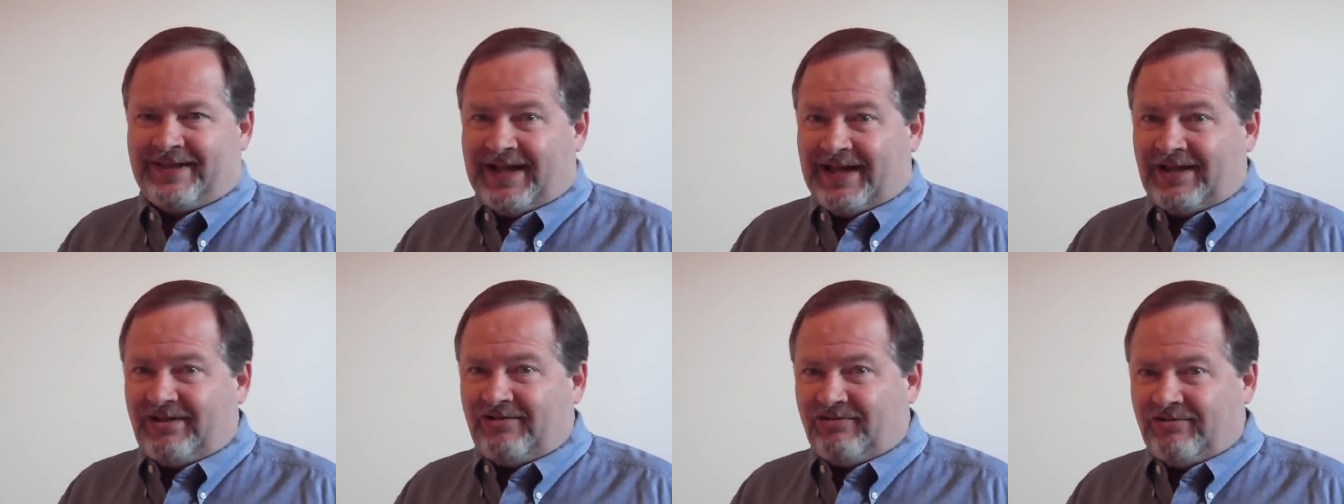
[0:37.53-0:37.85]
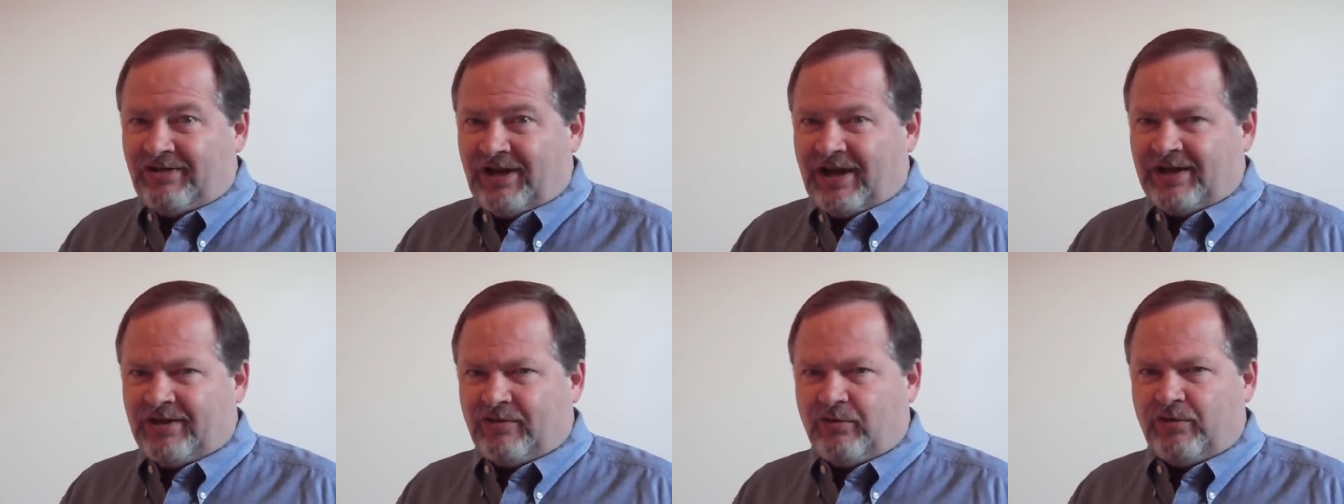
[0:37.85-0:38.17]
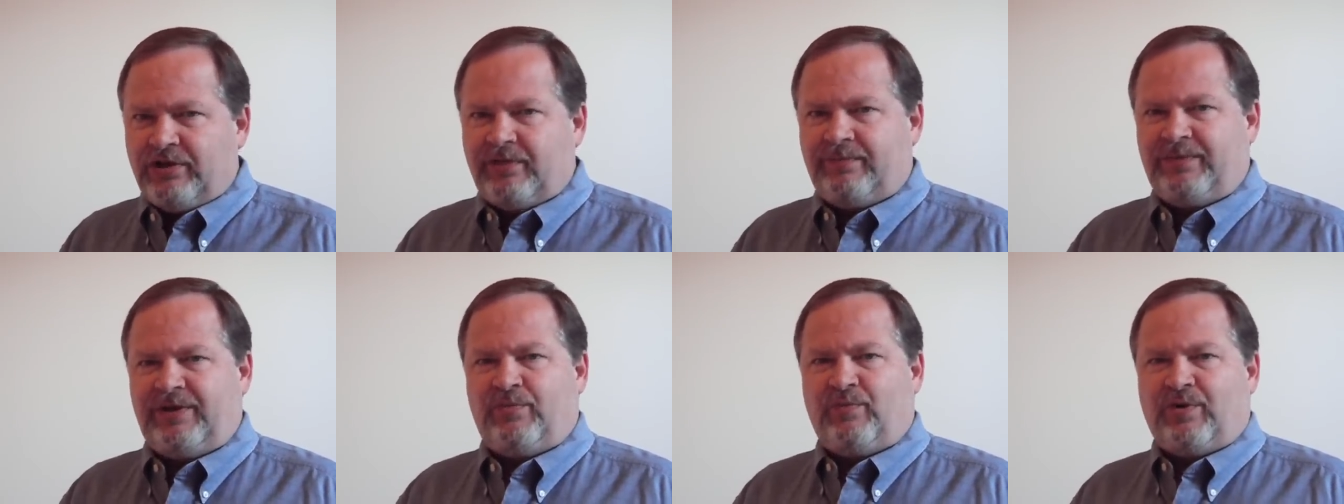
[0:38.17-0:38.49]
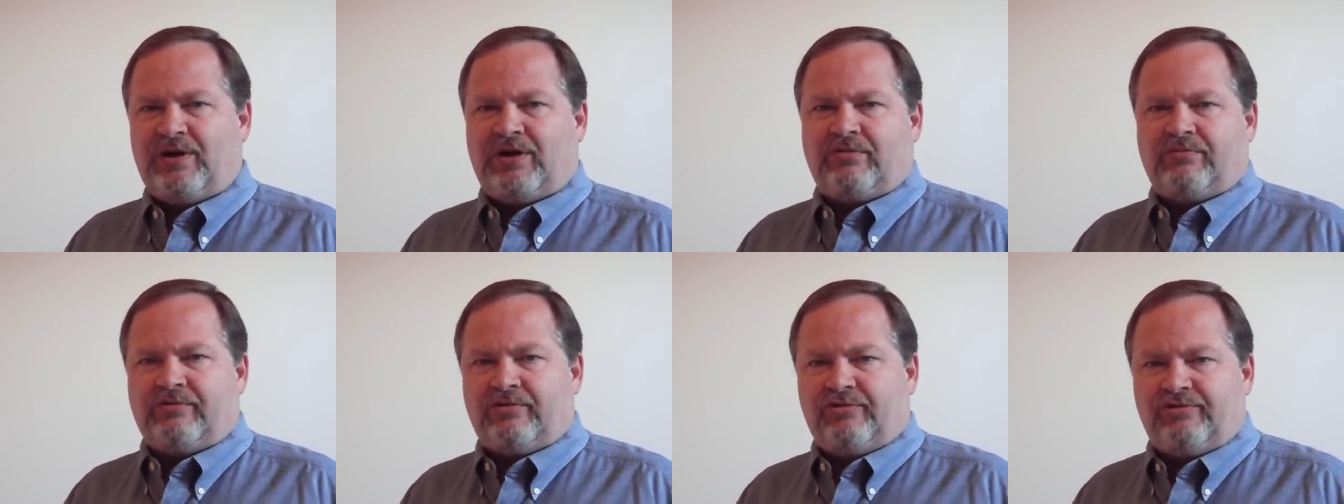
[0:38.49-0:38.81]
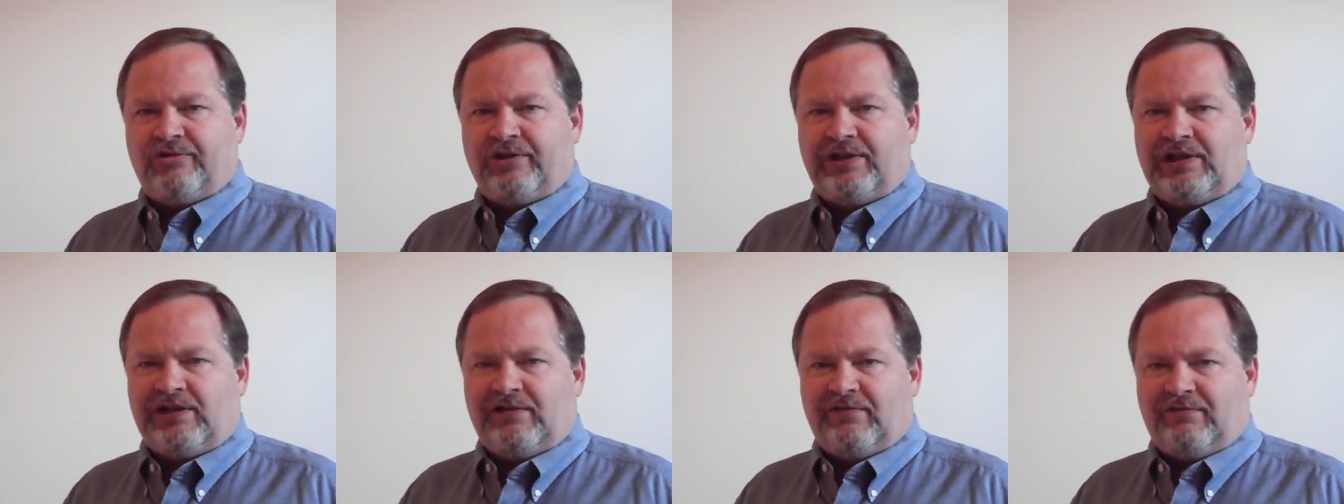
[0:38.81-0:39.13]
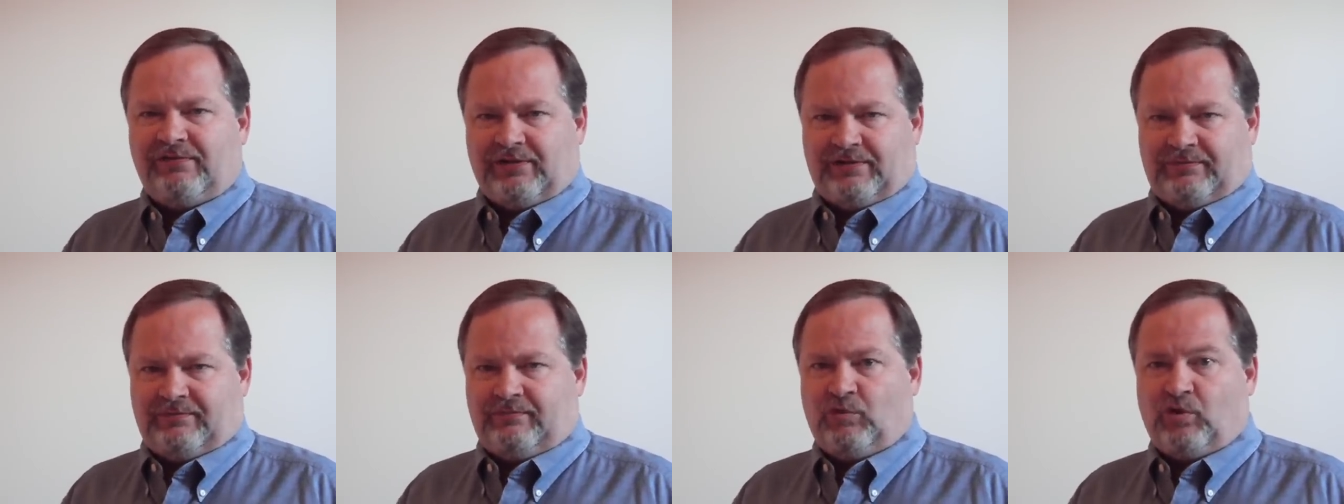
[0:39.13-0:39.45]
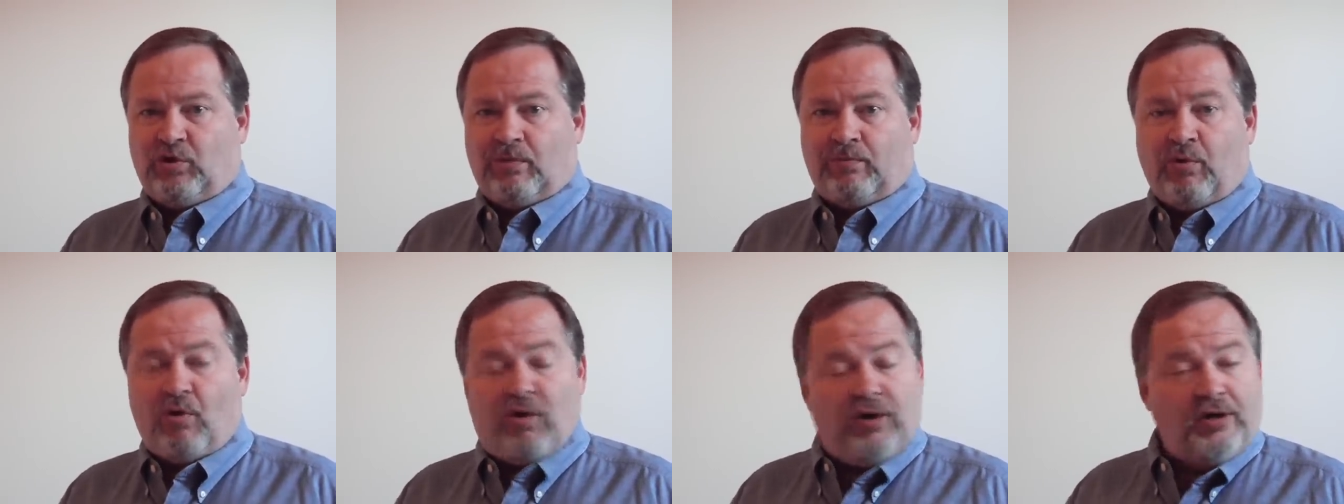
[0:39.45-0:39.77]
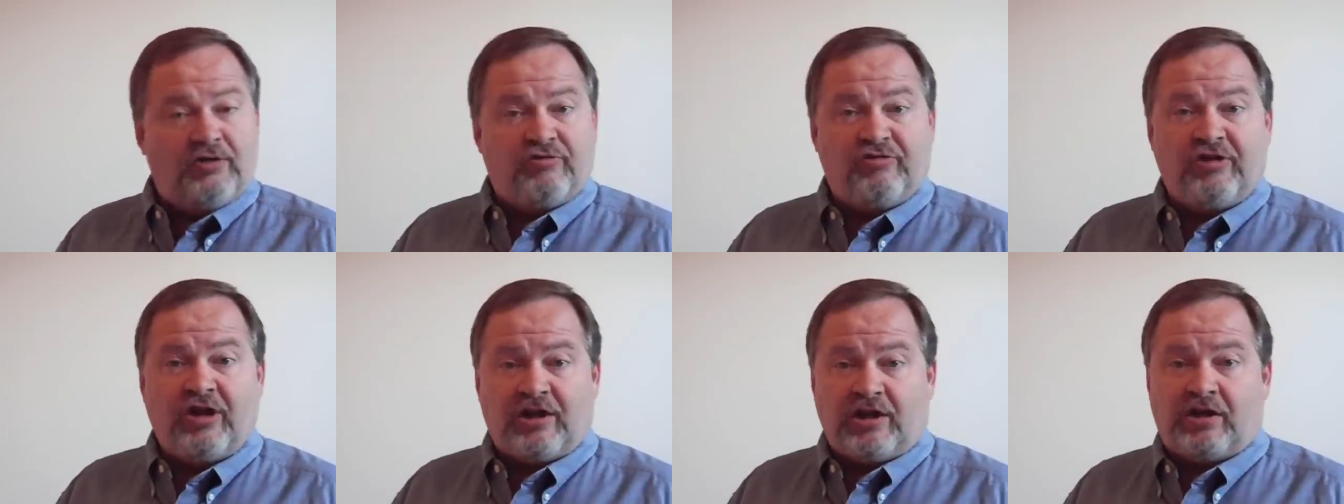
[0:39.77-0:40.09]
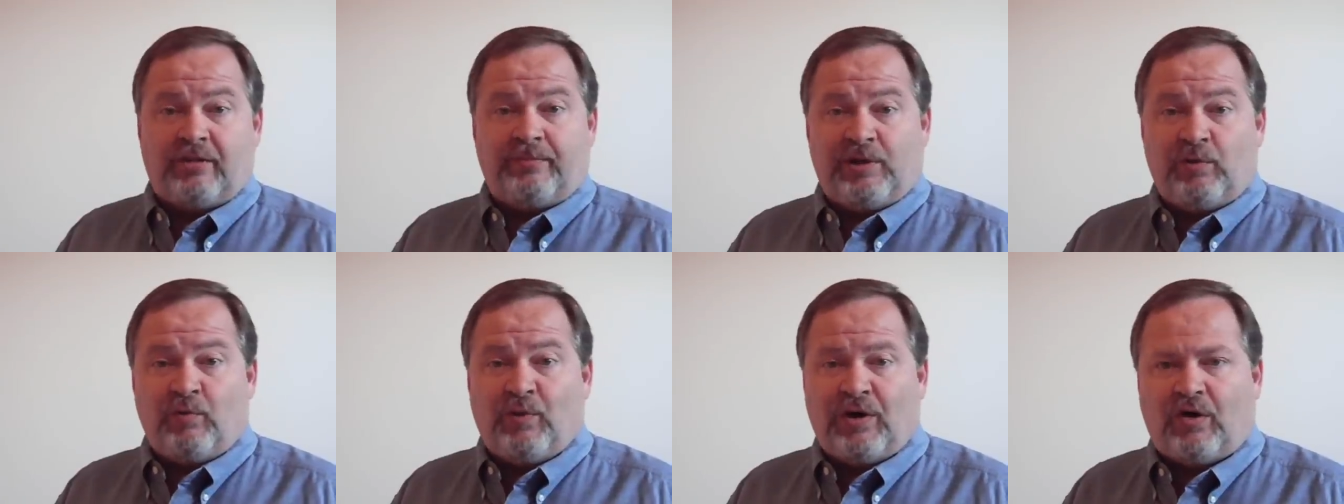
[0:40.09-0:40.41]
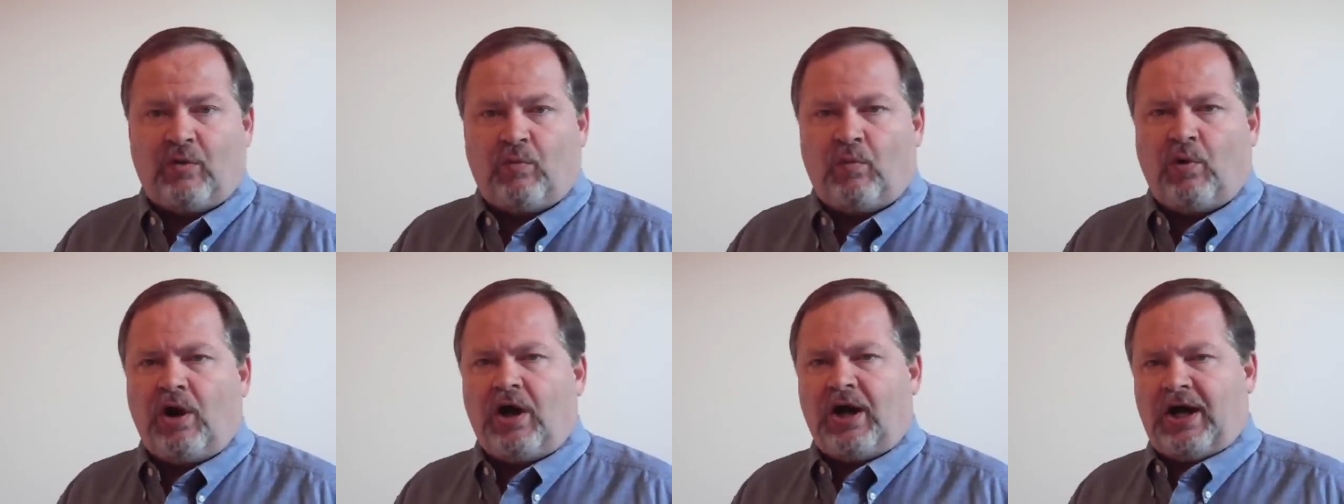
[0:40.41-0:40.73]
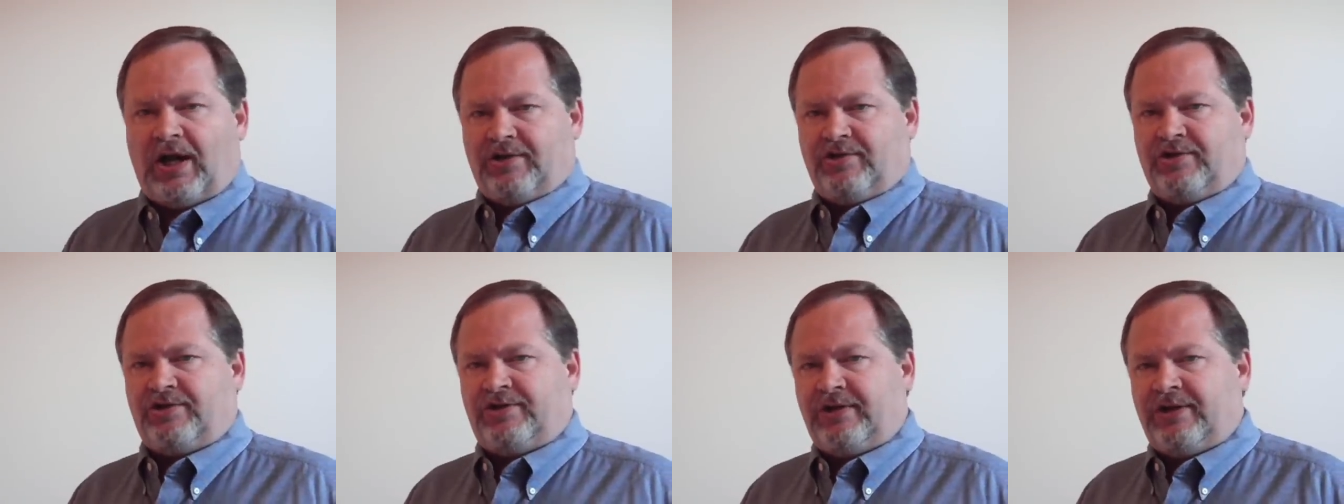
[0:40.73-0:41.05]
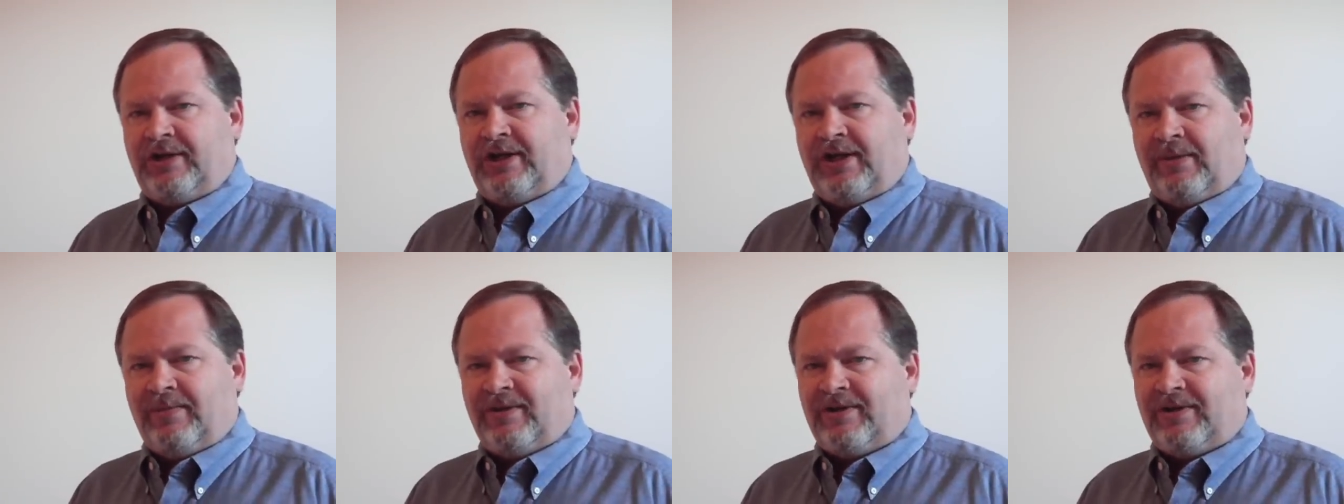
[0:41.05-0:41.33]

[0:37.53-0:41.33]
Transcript: That's not going to be well received, and more important, it's not going to be well watched